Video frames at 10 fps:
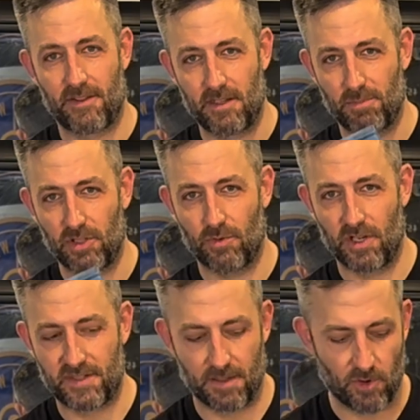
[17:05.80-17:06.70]
than the blue
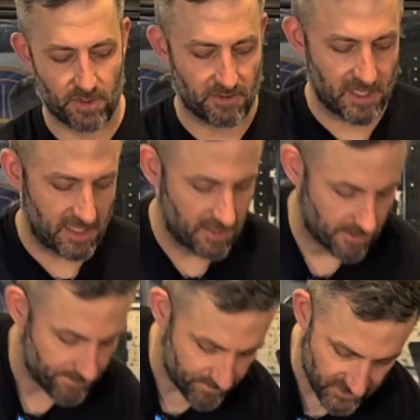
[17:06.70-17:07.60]
ones that I'm holding right here.
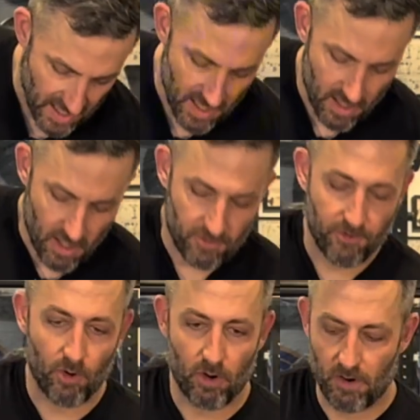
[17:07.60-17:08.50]

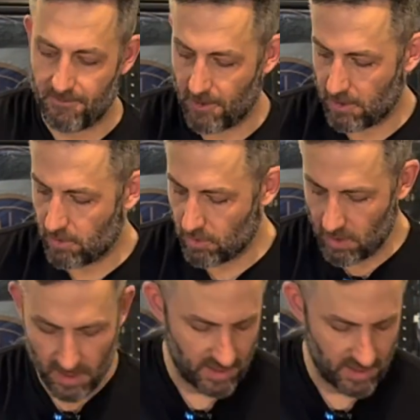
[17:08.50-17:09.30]
For vertical